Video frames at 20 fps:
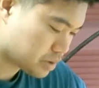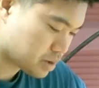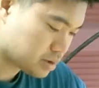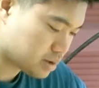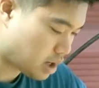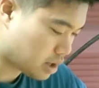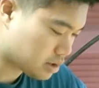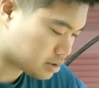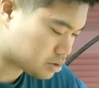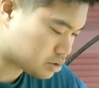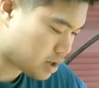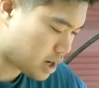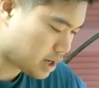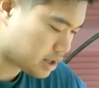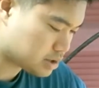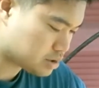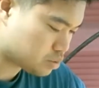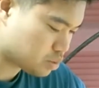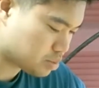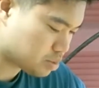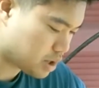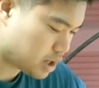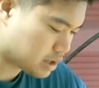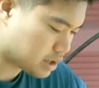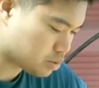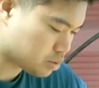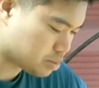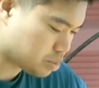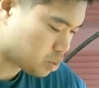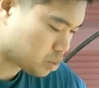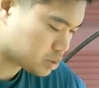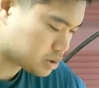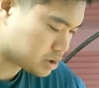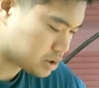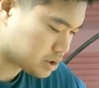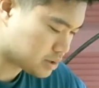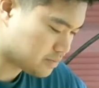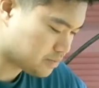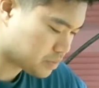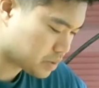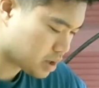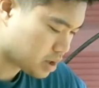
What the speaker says: "Not a trace," replied the reporter.